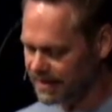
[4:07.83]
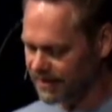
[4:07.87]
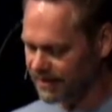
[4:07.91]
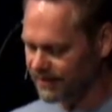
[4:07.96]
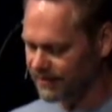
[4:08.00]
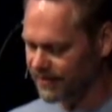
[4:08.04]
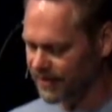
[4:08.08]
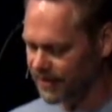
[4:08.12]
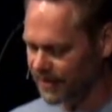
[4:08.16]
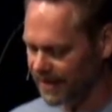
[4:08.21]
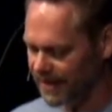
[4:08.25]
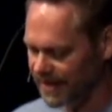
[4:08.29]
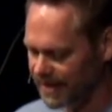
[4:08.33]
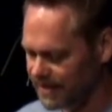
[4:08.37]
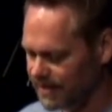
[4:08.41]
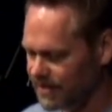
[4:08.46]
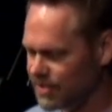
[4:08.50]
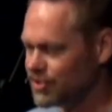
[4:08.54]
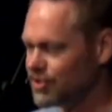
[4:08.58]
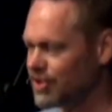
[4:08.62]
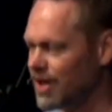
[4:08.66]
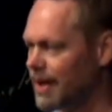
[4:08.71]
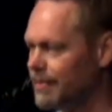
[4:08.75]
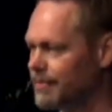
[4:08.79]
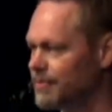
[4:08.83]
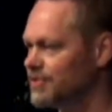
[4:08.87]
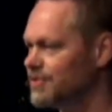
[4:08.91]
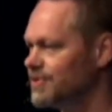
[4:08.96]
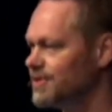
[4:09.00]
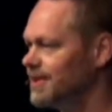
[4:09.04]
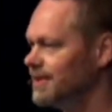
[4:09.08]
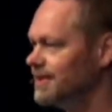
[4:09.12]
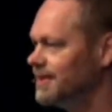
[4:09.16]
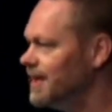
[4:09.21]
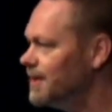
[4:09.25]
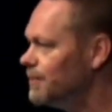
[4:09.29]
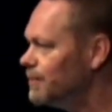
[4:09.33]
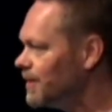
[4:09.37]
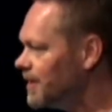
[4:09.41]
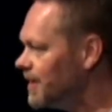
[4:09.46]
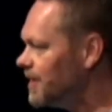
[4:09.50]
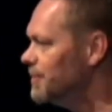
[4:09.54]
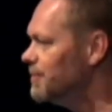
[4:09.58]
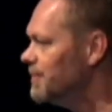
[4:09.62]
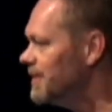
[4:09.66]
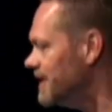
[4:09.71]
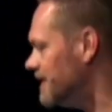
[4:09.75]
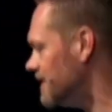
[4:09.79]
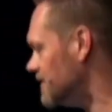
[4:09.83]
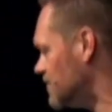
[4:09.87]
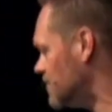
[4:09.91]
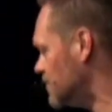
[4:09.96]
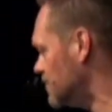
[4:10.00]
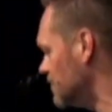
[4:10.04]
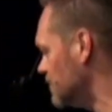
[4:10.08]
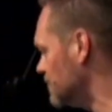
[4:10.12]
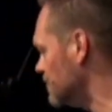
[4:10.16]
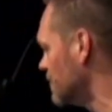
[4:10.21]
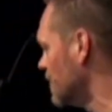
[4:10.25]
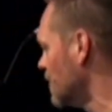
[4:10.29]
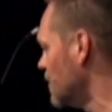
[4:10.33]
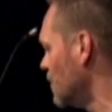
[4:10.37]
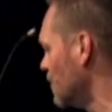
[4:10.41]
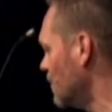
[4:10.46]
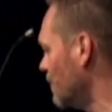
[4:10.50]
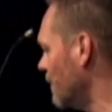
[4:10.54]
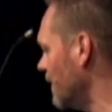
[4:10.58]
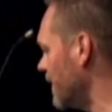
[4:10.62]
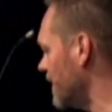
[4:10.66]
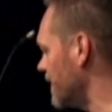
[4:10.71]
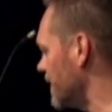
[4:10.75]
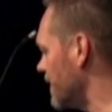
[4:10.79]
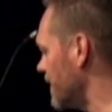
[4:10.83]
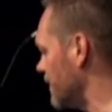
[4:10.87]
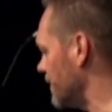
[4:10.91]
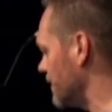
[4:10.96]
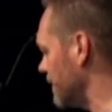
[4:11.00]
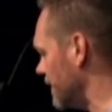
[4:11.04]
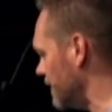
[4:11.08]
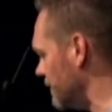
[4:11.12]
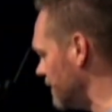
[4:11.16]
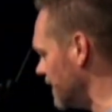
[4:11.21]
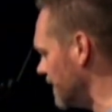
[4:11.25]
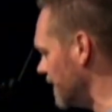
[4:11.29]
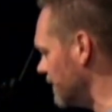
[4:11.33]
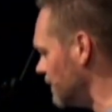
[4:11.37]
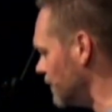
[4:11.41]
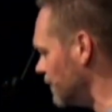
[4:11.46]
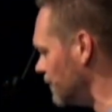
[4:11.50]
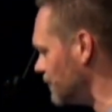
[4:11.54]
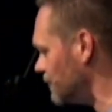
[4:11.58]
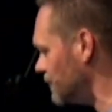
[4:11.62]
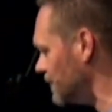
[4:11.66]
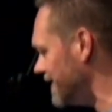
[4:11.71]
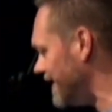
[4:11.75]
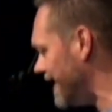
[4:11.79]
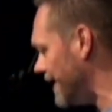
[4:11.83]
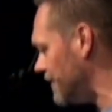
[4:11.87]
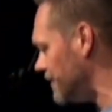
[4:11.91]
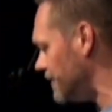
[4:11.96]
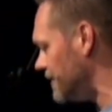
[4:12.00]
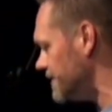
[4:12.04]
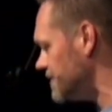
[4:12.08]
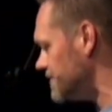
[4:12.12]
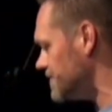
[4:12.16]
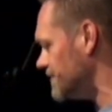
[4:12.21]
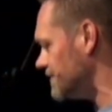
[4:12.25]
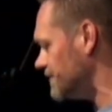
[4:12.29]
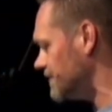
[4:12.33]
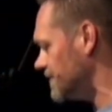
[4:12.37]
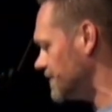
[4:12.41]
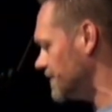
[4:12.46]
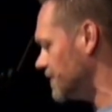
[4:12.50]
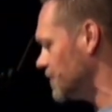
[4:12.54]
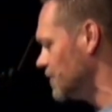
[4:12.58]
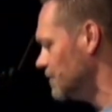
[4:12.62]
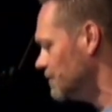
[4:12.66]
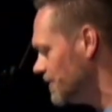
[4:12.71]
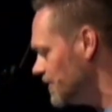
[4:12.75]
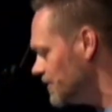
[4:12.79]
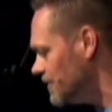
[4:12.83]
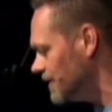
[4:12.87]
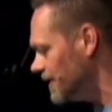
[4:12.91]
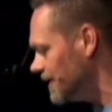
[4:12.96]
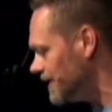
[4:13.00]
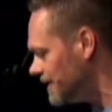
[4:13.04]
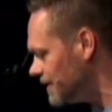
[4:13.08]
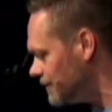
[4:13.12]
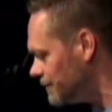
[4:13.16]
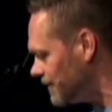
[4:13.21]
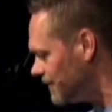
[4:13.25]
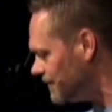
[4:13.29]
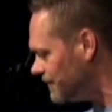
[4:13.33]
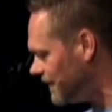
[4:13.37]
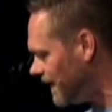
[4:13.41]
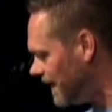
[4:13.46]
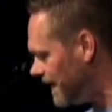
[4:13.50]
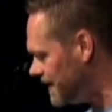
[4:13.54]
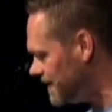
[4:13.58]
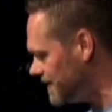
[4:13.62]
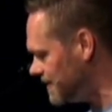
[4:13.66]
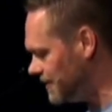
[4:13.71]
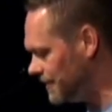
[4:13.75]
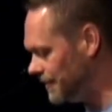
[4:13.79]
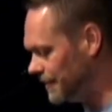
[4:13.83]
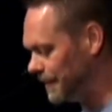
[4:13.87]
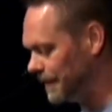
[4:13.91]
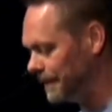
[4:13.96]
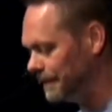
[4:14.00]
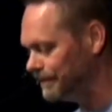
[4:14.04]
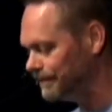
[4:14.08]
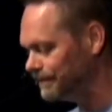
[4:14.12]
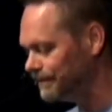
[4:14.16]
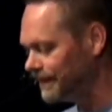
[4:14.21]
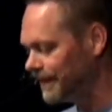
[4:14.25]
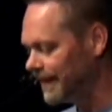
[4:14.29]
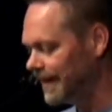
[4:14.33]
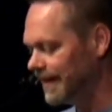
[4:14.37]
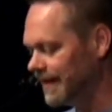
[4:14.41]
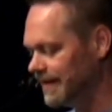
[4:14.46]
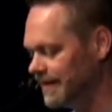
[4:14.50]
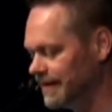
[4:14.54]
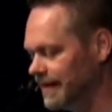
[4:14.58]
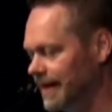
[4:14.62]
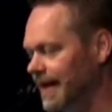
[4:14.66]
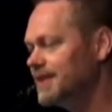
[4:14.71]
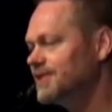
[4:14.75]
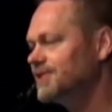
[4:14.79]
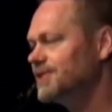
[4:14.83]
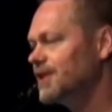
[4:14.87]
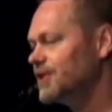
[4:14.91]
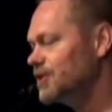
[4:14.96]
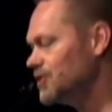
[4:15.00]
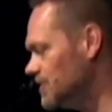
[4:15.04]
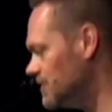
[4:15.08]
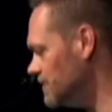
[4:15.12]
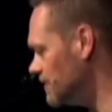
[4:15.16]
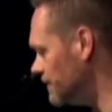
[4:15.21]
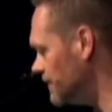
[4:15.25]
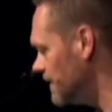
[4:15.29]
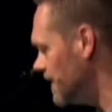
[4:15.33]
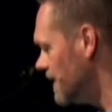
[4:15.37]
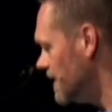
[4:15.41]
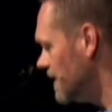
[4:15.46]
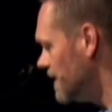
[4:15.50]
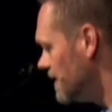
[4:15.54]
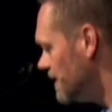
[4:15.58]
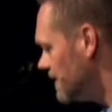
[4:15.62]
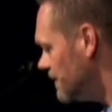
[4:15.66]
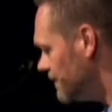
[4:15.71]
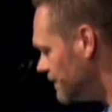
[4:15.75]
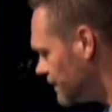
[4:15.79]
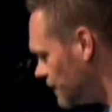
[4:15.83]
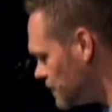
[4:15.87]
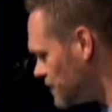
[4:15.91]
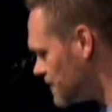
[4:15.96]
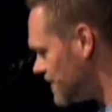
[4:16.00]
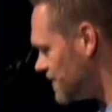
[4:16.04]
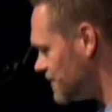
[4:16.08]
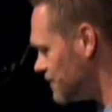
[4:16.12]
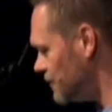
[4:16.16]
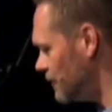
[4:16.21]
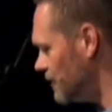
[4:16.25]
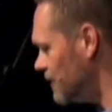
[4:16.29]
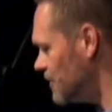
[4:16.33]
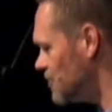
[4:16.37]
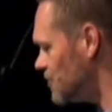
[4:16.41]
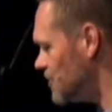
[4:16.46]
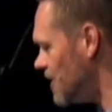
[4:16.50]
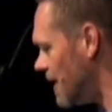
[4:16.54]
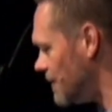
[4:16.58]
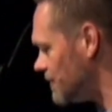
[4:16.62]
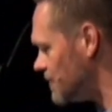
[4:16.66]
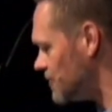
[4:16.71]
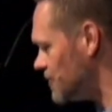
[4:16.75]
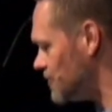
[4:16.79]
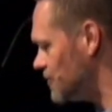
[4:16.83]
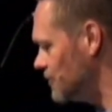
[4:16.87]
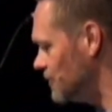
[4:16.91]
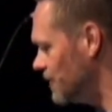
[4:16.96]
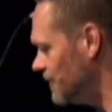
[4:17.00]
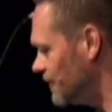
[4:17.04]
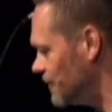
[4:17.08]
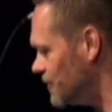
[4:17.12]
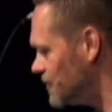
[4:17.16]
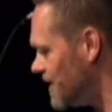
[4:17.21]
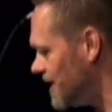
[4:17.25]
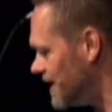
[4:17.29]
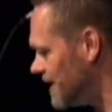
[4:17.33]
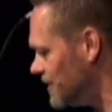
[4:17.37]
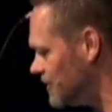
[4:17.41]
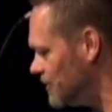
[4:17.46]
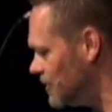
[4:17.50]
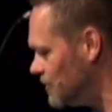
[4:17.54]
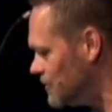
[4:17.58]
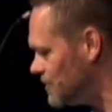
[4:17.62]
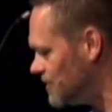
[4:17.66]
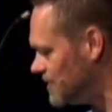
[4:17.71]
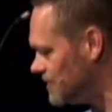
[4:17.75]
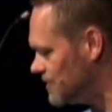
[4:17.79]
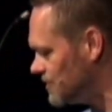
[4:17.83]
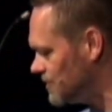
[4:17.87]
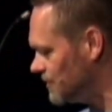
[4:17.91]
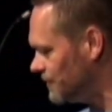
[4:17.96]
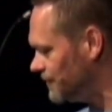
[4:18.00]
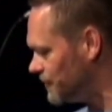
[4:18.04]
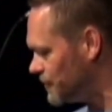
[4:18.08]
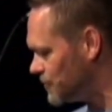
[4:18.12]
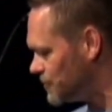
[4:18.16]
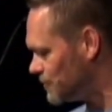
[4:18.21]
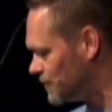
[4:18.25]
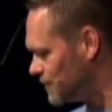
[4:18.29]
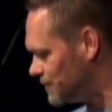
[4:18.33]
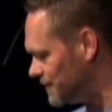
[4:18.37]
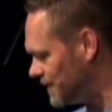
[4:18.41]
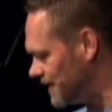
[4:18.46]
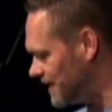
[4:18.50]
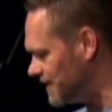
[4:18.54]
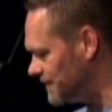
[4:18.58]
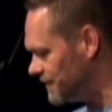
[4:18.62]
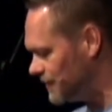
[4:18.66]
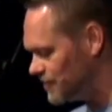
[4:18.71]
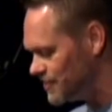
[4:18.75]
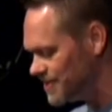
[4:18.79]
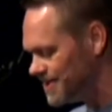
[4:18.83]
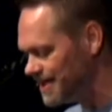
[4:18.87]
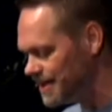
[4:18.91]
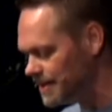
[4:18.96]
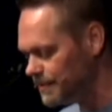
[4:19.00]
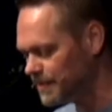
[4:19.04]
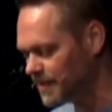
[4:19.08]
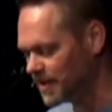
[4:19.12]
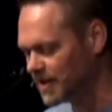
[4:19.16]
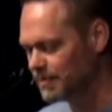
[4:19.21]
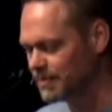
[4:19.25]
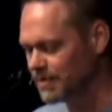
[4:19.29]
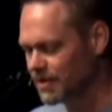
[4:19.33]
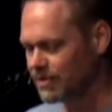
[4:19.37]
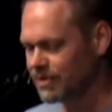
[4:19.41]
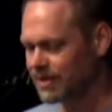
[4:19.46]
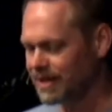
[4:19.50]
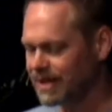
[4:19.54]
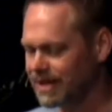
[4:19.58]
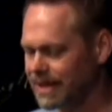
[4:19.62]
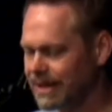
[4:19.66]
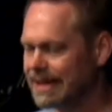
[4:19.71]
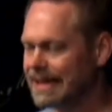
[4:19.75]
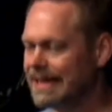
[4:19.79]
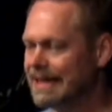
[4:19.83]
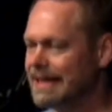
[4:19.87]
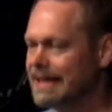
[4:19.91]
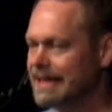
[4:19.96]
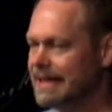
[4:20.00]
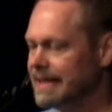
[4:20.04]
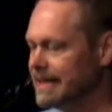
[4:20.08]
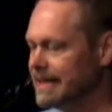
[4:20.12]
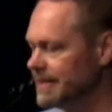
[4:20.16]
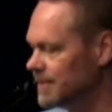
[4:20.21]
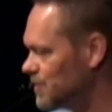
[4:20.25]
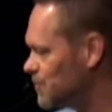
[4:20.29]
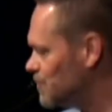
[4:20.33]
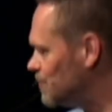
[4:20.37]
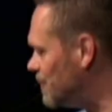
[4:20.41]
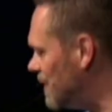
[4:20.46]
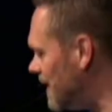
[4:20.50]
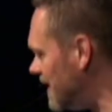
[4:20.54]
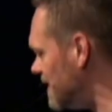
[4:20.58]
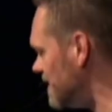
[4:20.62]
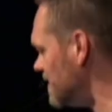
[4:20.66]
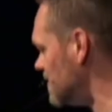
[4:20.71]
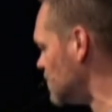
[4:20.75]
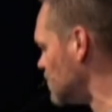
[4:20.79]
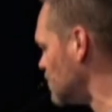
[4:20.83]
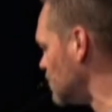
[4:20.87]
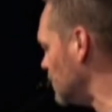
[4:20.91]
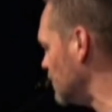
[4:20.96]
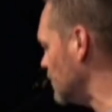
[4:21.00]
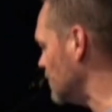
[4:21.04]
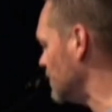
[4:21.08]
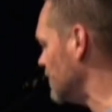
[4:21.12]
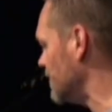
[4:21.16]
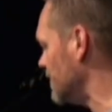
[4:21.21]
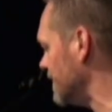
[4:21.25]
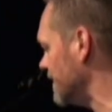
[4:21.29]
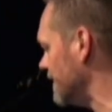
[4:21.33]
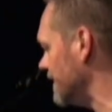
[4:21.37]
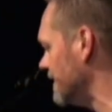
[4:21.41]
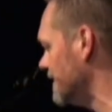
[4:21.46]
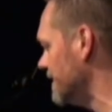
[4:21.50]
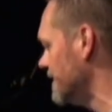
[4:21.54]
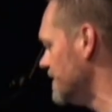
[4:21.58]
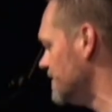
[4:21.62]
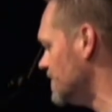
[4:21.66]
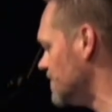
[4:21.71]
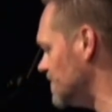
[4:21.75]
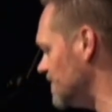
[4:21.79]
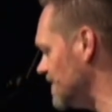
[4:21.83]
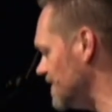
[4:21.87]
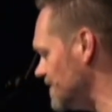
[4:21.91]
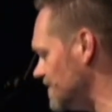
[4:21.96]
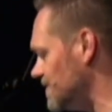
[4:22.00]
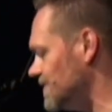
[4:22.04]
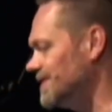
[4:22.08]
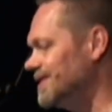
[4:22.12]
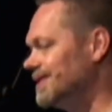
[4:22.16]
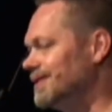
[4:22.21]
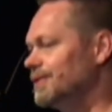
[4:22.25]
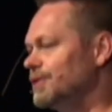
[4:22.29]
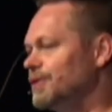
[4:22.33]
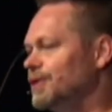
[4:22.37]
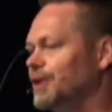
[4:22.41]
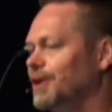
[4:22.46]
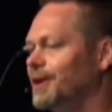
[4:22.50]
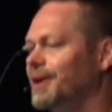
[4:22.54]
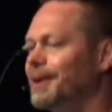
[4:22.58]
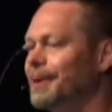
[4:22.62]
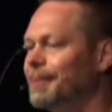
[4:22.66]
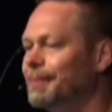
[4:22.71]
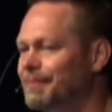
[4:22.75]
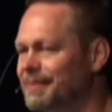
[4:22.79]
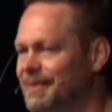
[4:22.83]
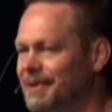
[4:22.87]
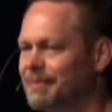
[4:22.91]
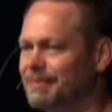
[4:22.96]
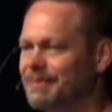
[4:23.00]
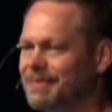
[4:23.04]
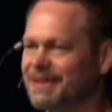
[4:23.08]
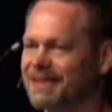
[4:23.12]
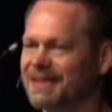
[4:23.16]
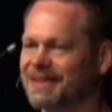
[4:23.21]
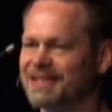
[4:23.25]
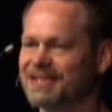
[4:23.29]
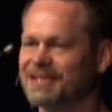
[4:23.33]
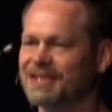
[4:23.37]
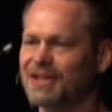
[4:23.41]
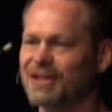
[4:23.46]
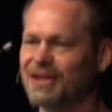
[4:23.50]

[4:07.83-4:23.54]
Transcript: the very end of this chapter, is that they were committed to one another. And I want to give you 3 areas of community that we find here in the last section of 1 Thessalonians chapter 2, and if you're taking notes, here's the first one I want to give you. Deep community is based on sincere commitment